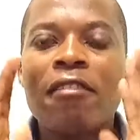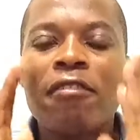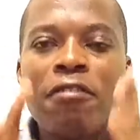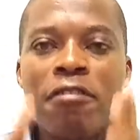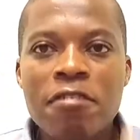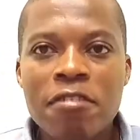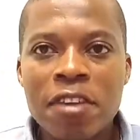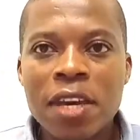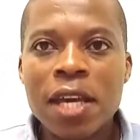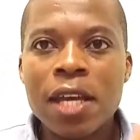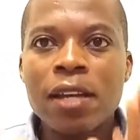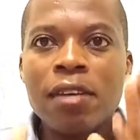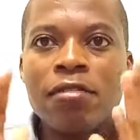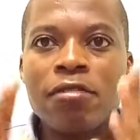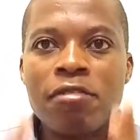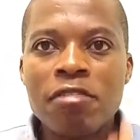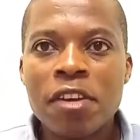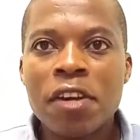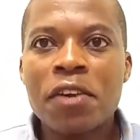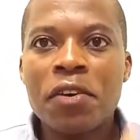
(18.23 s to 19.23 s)

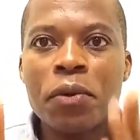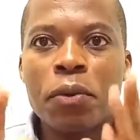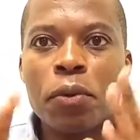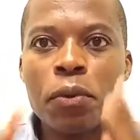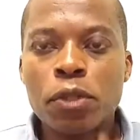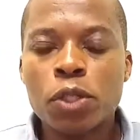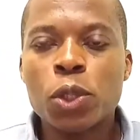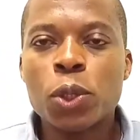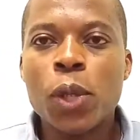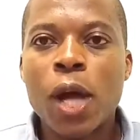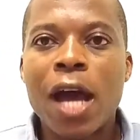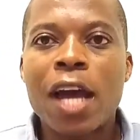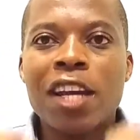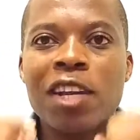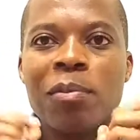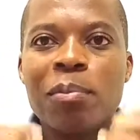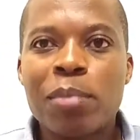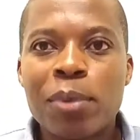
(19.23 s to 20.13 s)
very crucial and